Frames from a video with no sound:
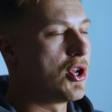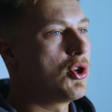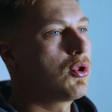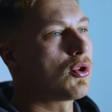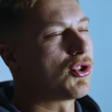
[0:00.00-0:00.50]

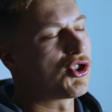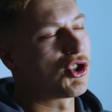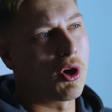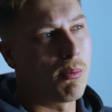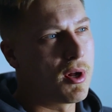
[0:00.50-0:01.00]
you learn
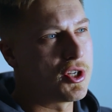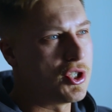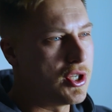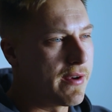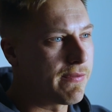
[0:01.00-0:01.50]
so
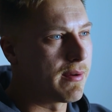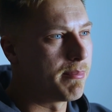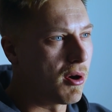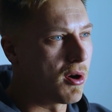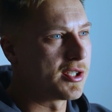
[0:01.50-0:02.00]
much different
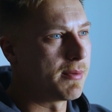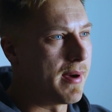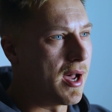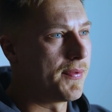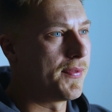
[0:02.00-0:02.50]
parts
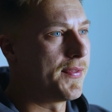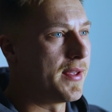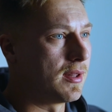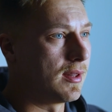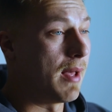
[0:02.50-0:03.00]
about the
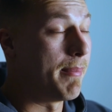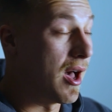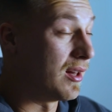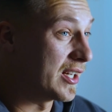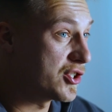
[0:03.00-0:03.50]

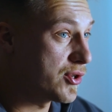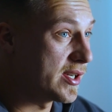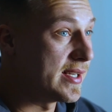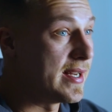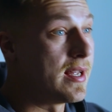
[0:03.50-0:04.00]
about
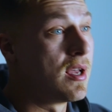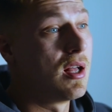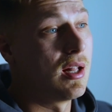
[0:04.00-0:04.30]
electricity,